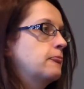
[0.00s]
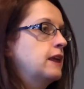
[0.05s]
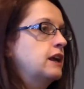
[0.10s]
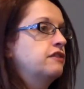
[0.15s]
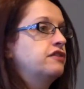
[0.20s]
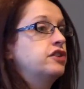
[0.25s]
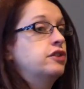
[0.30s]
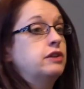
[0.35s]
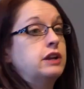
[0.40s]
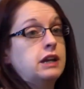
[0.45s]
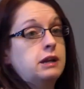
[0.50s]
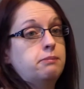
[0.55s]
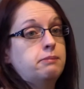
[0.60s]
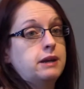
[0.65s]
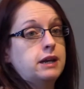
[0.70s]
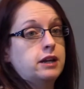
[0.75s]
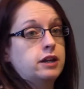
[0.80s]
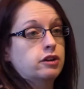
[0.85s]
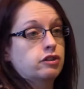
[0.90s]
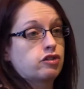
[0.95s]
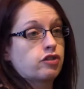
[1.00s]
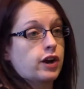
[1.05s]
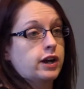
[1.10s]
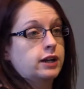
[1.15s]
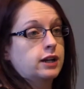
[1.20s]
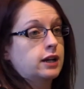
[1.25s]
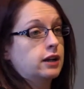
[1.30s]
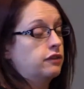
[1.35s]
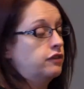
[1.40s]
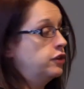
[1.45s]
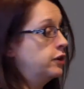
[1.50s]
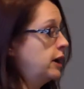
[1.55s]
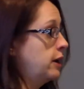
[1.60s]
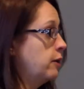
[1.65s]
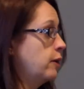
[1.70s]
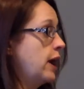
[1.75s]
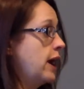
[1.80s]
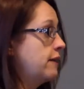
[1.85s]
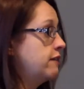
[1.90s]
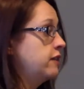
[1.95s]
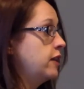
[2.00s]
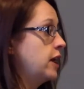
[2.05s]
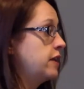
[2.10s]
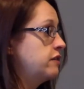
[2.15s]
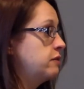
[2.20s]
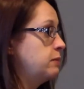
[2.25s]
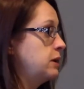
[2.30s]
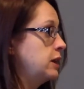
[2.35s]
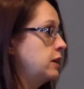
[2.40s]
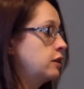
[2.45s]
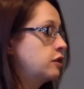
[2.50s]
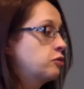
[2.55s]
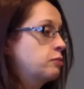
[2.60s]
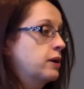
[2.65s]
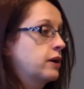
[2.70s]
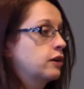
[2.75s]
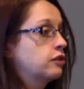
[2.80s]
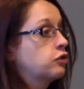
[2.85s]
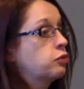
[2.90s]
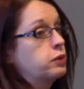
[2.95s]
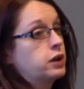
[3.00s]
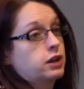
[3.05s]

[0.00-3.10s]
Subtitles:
If you need media training, if you don't have a lot of media experience,